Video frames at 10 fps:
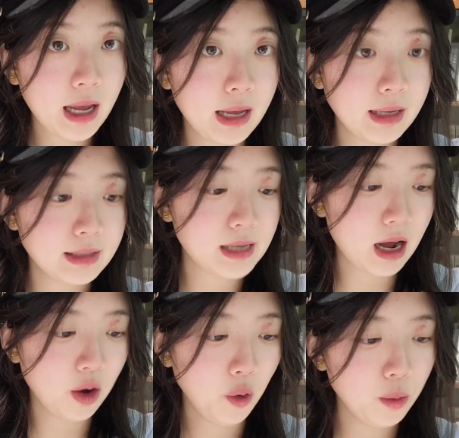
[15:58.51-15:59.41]
and
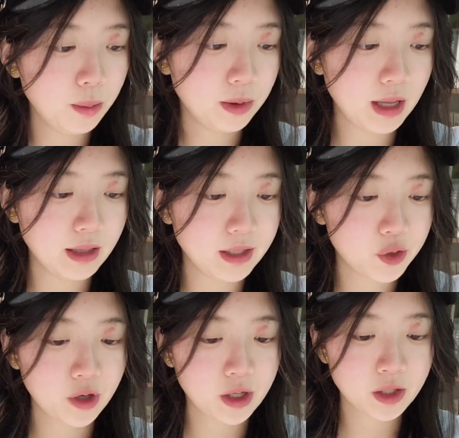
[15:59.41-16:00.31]
I hope that this
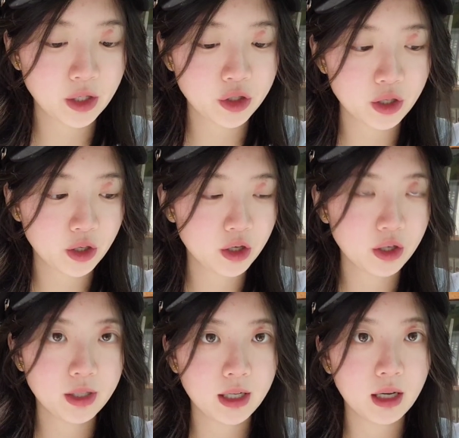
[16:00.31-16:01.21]
translation
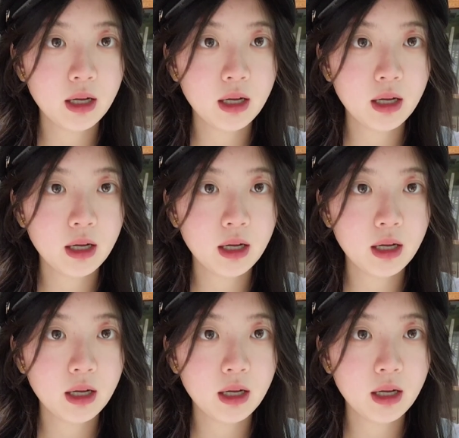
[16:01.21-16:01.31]
could